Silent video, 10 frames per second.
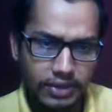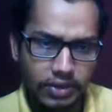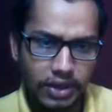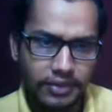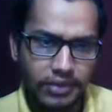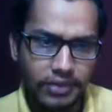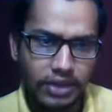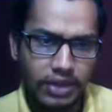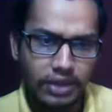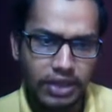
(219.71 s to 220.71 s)
Okay, if you
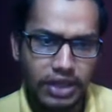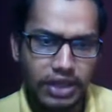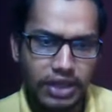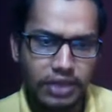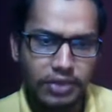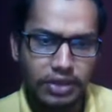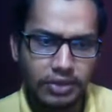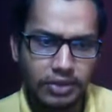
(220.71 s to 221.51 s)
click on any element of